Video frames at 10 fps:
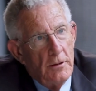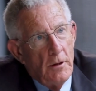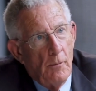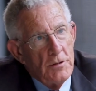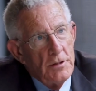
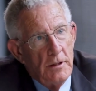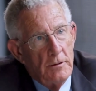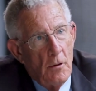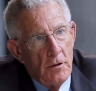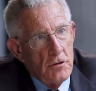There wasn't a
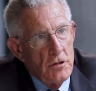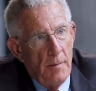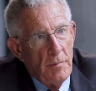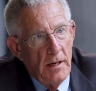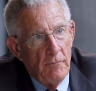donut
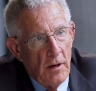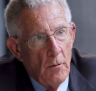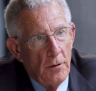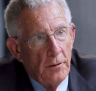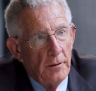shop on every
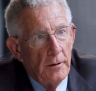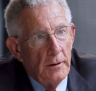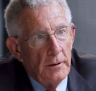corner.